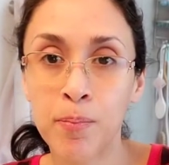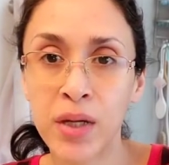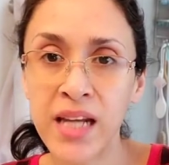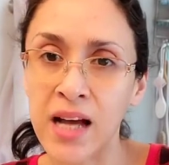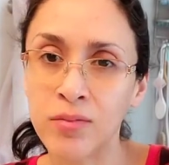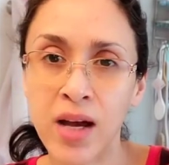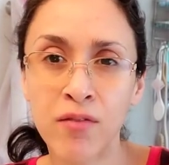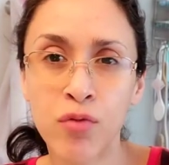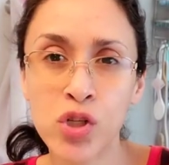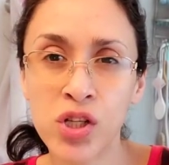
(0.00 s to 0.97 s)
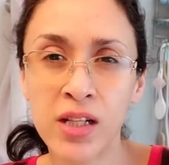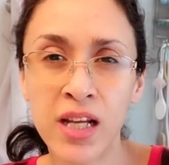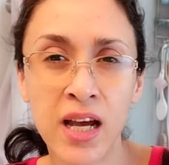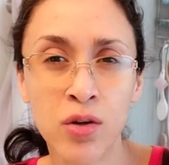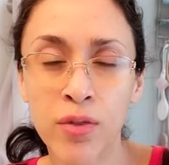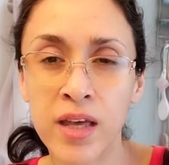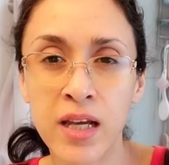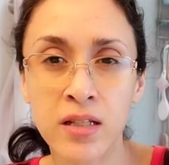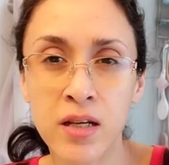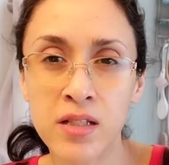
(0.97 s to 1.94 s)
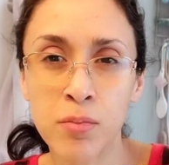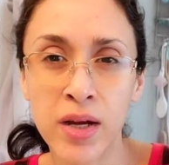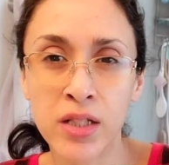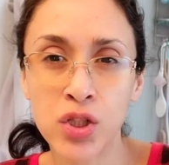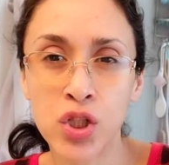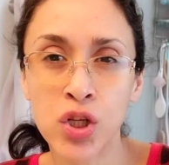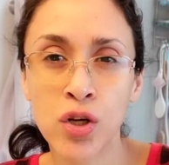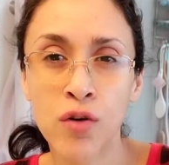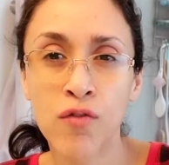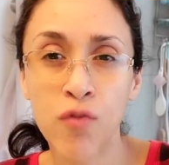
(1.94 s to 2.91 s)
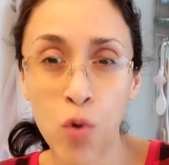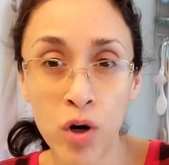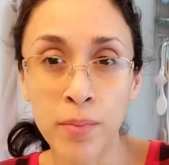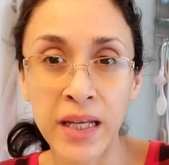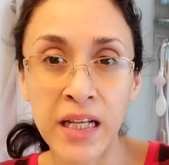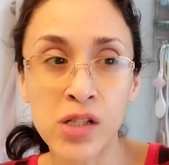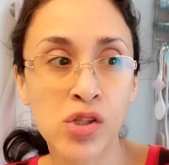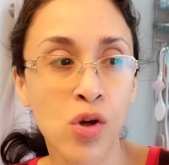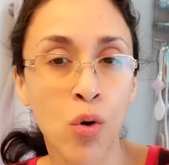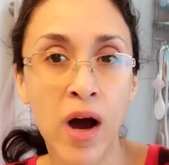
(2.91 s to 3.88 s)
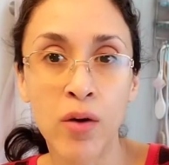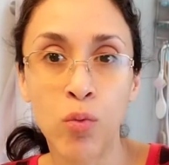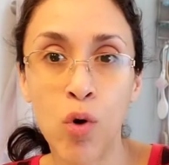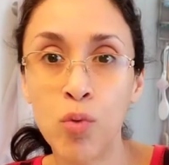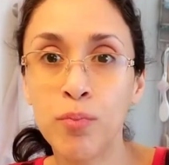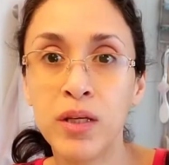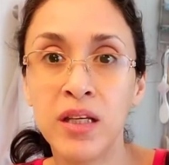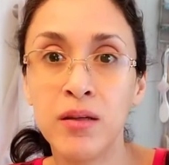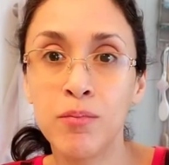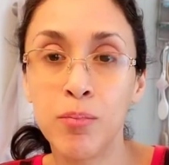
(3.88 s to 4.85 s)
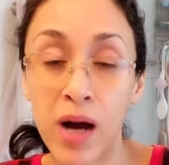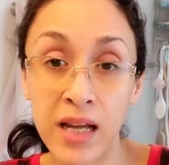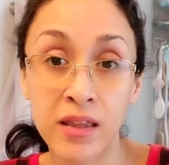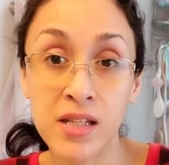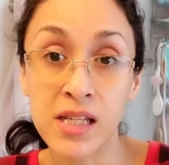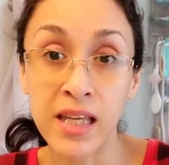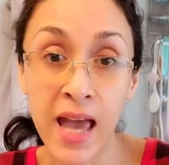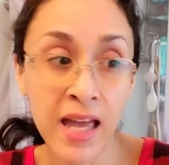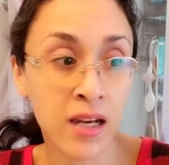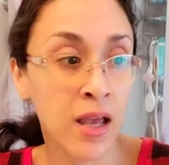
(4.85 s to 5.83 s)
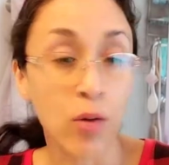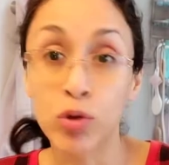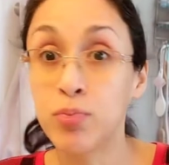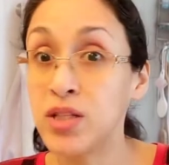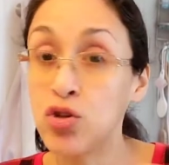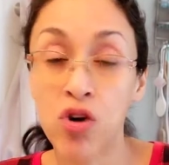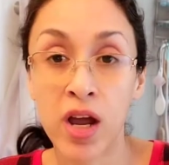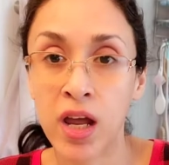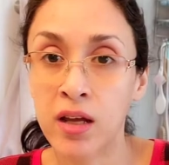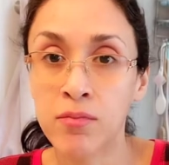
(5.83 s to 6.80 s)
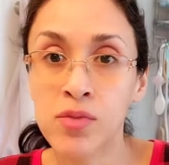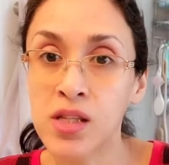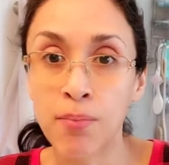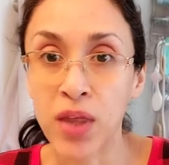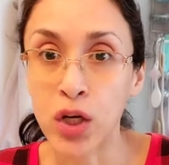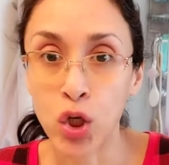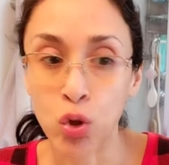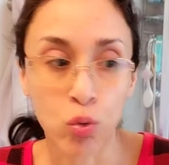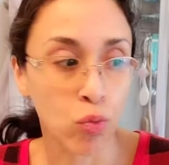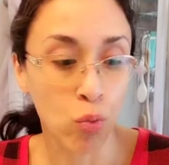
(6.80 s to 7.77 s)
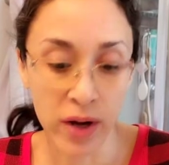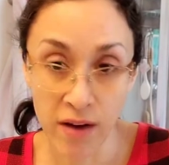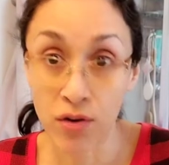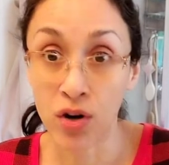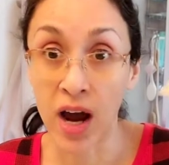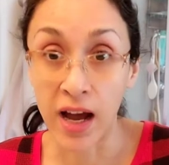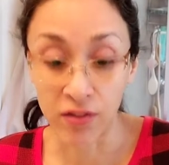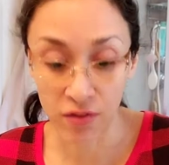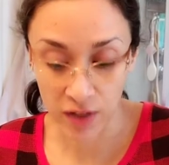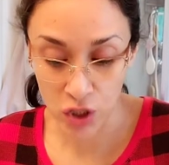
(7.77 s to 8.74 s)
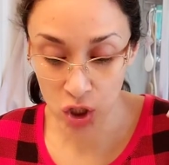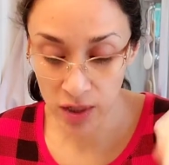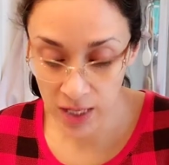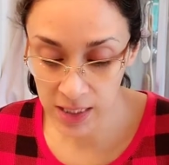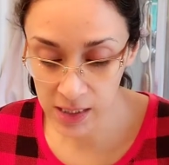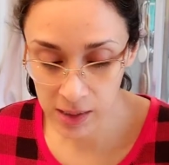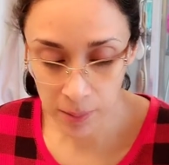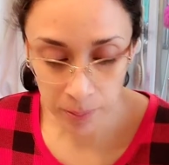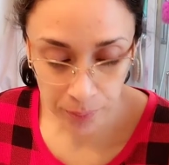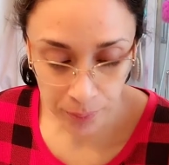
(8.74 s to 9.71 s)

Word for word: but yeah, unfortunately, I don't think it does much for me. So I won't be buying this again. I will be trying something new whenever I finish this.